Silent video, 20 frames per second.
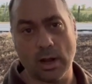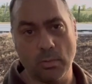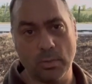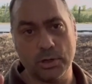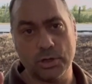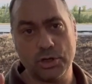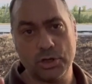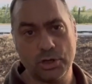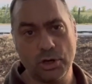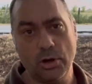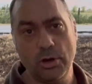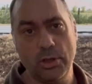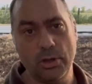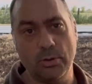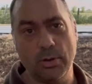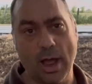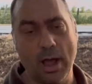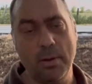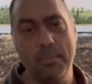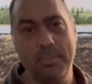I want to show
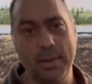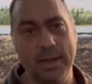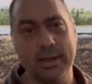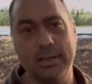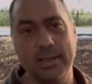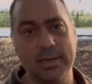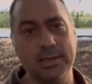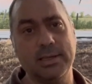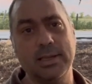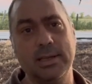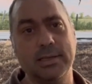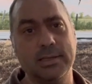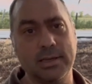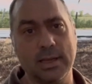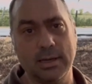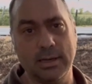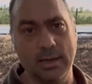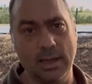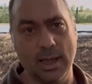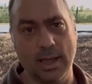you how big these things
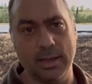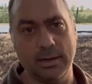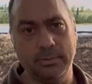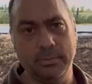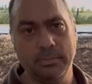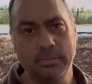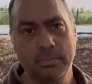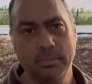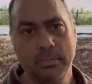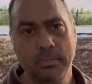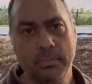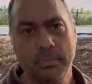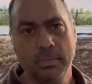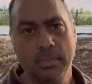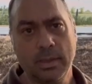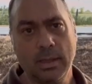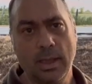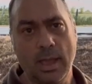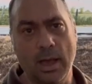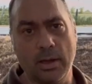can get
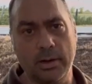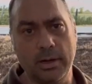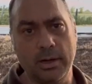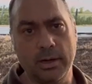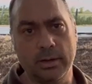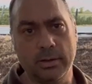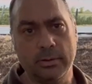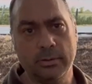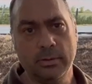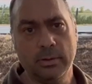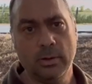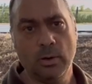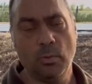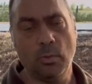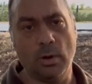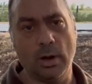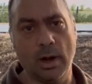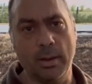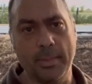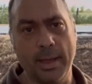out here
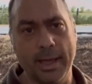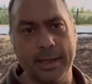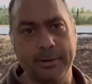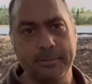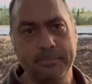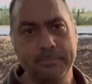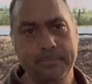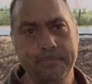where I'm at.